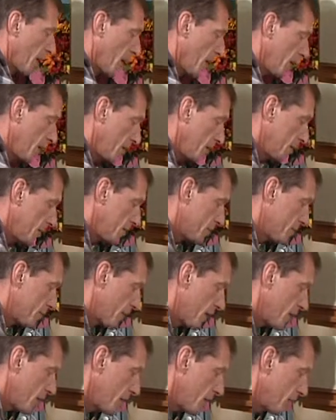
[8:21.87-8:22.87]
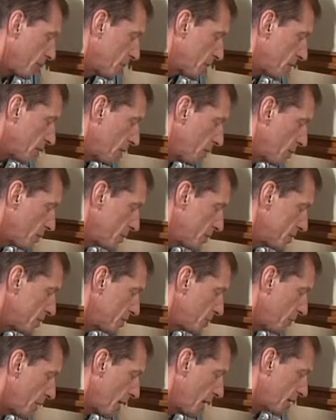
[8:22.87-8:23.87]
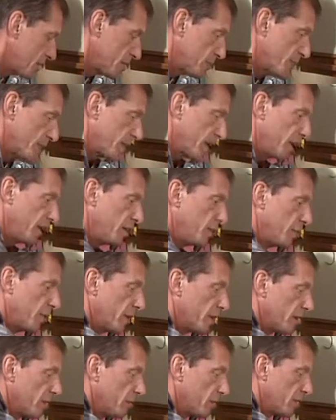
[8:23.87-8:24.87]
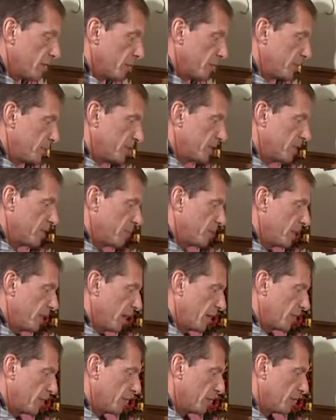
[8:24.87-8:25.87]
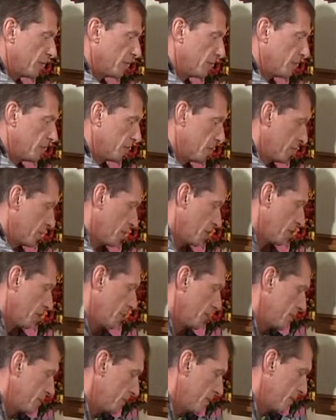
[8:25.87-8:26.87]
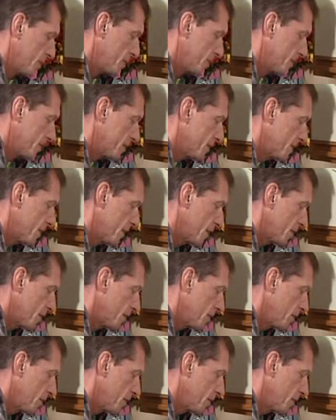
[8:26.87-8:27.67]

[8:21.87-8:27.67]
And just try to get them as close as you possibly can. You want to keep dipping that though, so it doesn't stick.